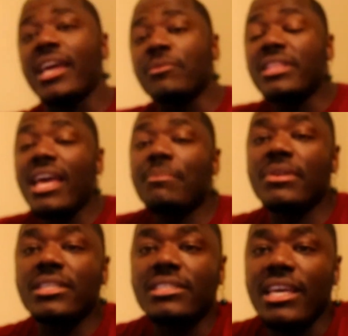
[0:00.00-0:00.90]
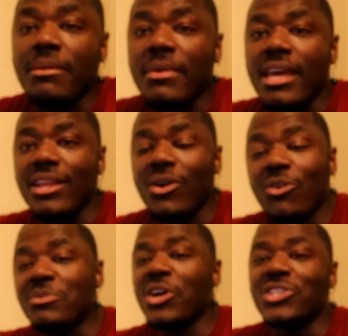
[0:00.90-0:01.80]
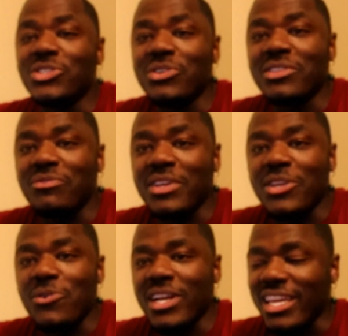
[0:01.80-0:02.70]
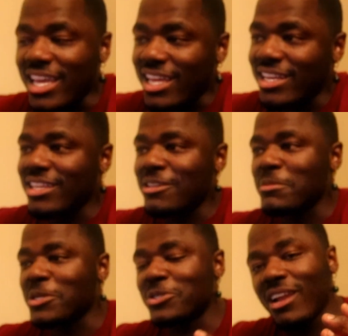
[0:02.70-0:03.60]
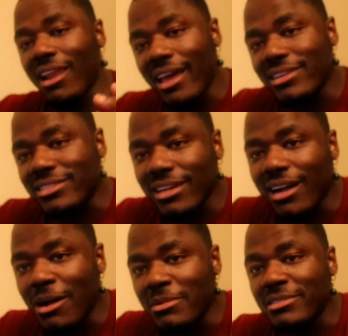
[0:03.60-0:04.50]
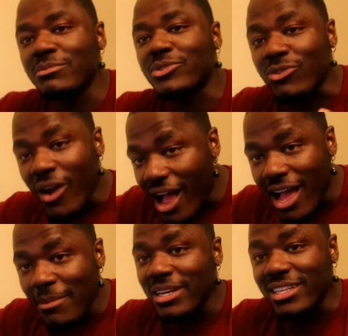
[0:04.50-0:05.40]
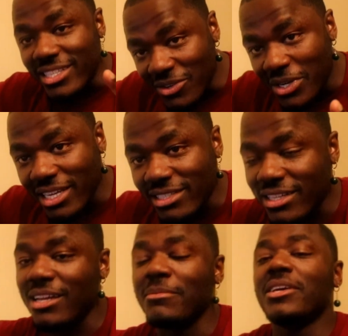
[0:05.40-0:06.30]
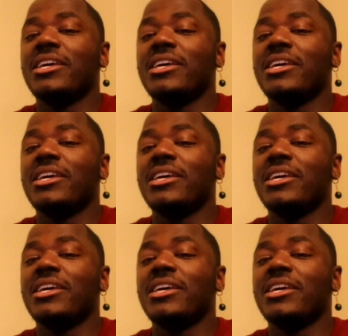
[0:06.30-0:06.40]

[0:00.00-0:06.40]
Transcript: And with that being said, man, hope you all enjoyed the video again. Make sure to like, share, comment, subscribe, and until next time,